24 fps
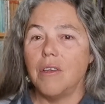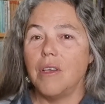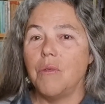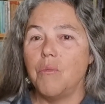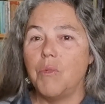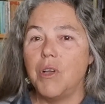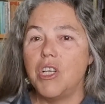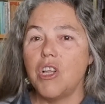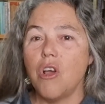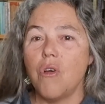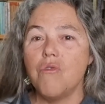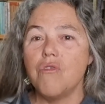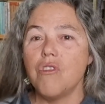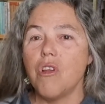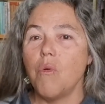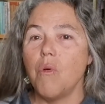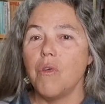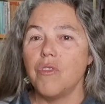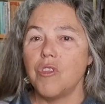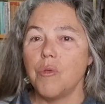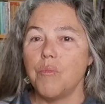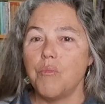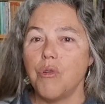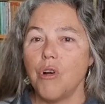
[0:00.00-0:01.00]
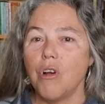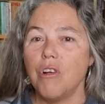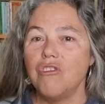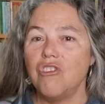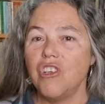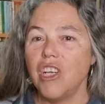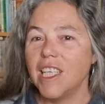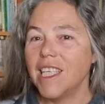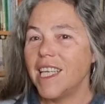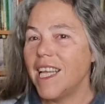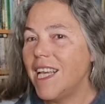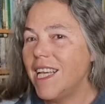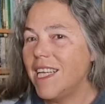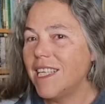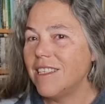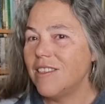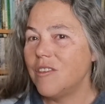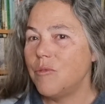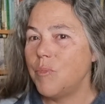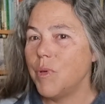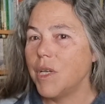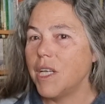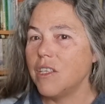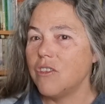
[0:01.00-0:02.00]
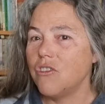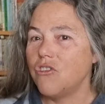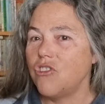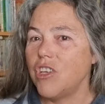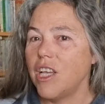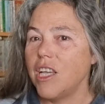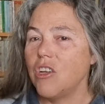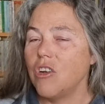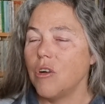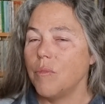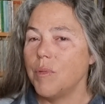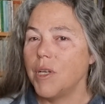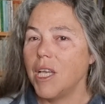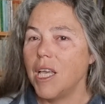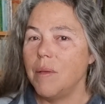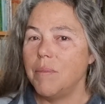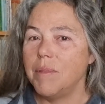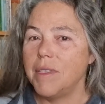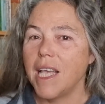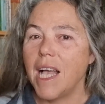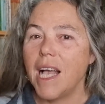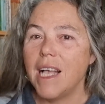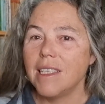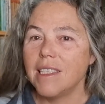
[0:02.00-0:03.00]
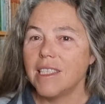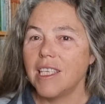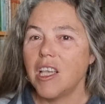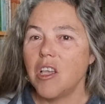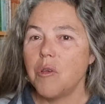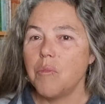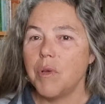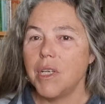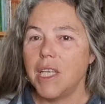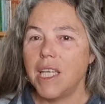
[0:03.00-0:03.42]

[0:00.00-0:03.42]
we don't know what the project is, because Jacob keeps asking,